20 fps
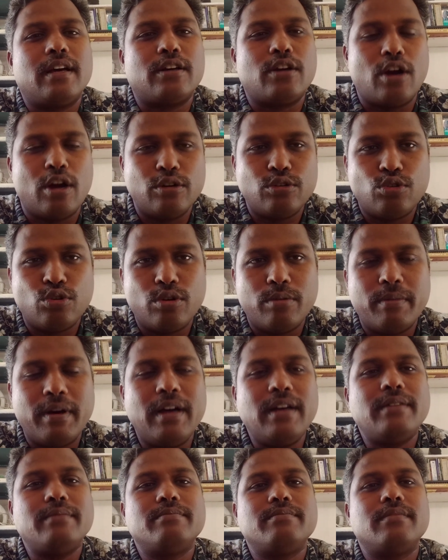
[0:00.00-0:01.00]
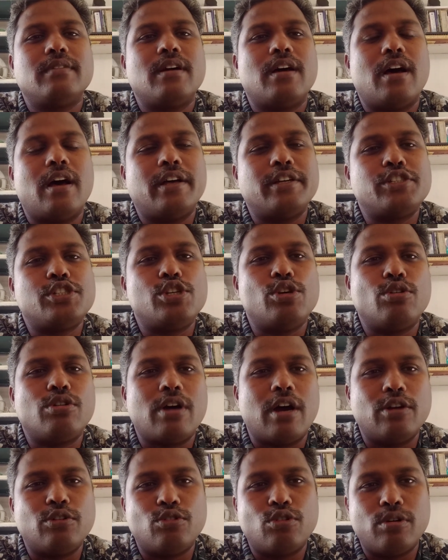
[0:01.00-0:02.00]
chondroma,
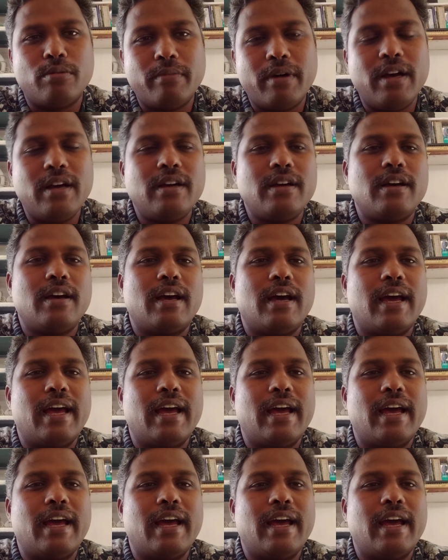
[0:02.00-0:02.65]
osteochondroma